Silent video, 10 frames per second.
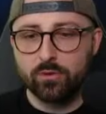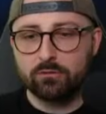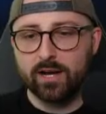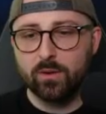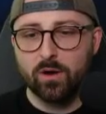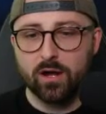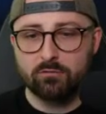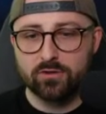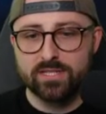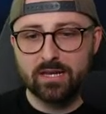up all the great
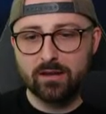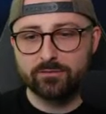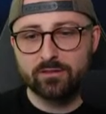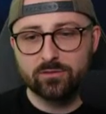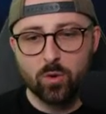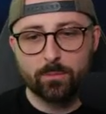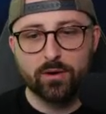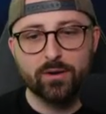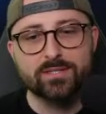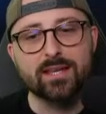work, Rossi. Love the thought
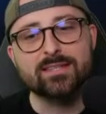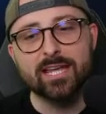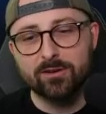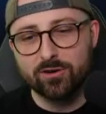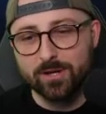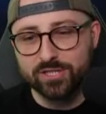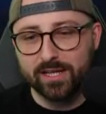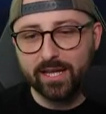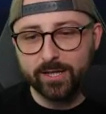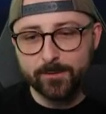process. Thank you very much,
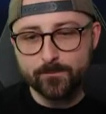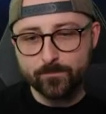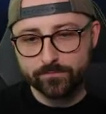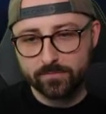AKU.